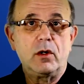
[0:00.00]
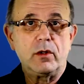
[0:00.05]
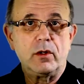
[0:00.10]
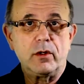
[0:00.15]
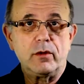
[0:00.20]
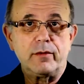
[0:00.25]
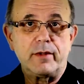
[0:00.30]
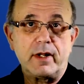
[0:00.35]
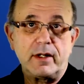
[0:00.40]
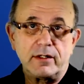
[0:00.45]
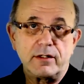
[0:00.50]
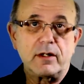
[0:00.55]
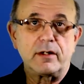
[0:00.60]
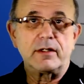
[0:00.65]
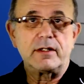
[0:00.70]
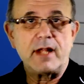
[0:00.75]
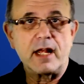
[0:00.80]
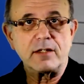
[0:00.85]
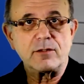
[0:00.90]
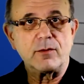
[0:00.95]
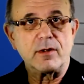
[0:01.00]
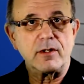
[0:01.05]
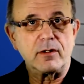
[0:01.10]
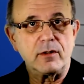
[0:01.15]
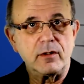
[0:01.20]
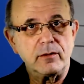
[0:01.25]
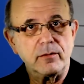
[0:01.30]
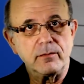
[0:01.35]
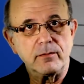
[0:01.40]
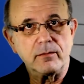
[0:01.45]
Then it's going to test
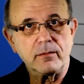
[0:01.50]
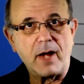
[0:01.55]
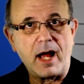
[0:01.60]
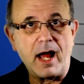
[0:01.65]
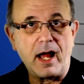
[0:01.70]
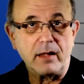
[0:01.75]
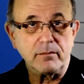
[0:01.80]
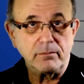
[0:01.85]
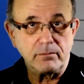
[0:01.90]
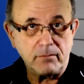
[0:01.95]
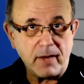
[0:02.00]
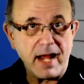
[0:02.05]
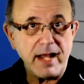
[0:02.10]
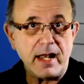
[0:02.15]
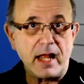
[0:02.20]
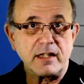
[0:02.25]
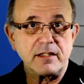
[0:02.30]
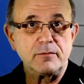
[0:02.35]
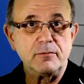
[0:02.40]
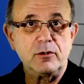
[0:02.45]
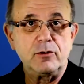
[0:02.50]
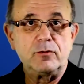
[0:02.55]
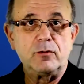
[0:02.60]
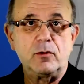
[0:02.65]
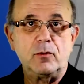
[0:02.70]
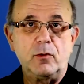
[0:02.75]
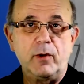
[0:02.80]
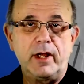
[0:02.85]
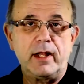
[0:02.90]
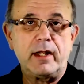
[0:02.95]
whether my next move
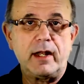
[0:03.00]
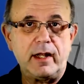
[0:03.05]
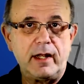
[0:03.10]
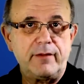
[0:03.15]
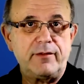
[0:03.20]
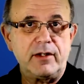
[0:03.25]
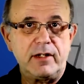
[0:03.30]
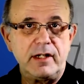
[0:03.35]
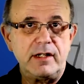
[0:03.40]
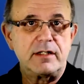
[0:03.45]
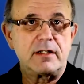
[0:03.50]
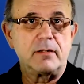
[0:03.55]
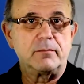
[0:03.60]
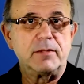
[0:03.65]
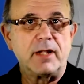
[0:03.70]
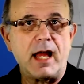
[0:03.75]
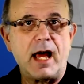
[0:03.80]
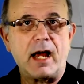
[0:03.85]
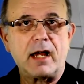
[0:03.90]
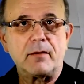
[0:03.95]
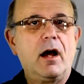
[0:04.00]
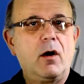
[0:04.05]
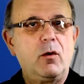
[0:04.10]
will win, and if it needs to block.